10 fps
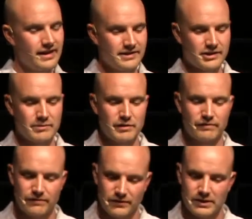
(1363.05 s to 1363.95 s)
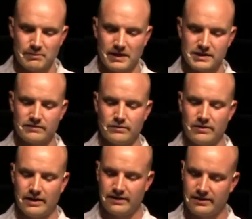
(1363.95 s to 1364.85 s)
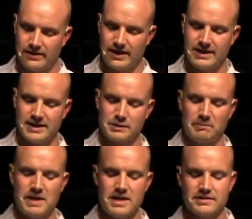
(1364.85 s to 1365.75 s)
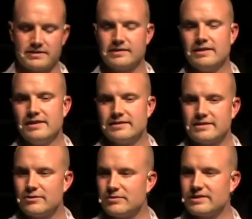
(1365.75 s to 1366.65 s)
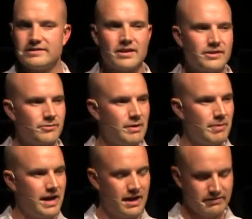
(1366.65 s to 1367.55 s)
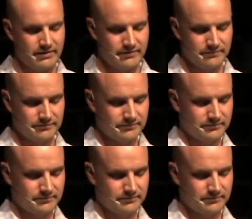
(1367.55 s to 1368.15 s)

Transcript: And he's going to be fully blessed for it. And he has peace to know that he's on the right path.